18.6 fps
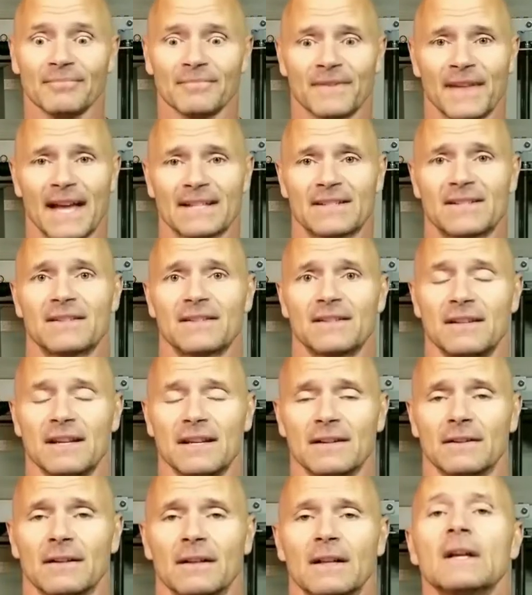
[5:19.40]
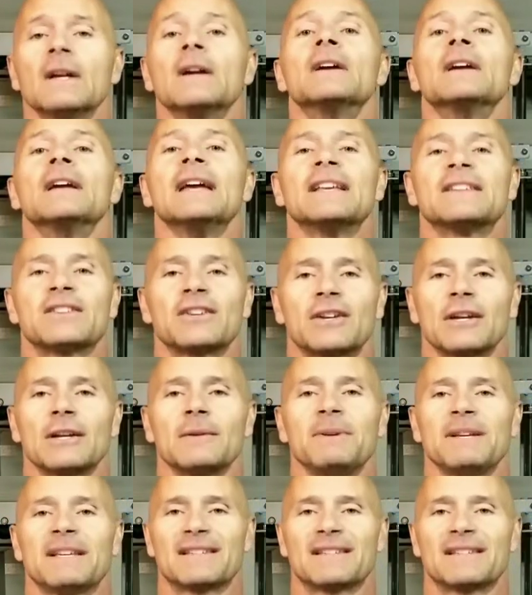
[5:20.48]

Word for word: That's the deal. Is it going to be